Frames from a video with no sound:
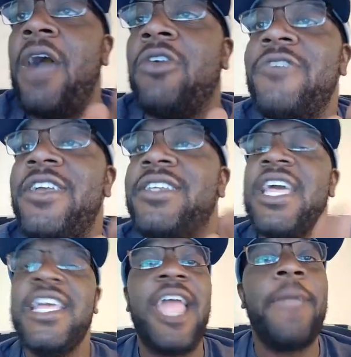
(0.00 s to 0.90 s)
Chris.
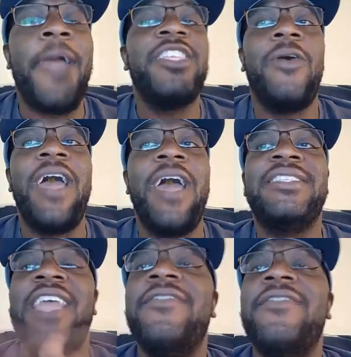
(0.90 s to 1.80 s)
They paid your ass
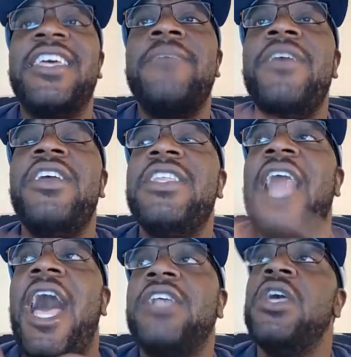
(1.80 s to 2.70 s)
$17 million
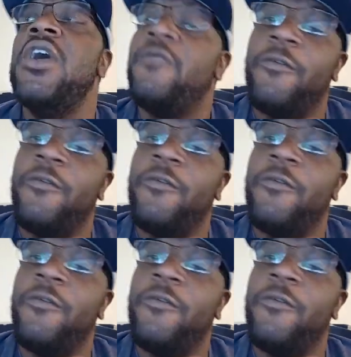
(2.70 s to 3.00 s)
for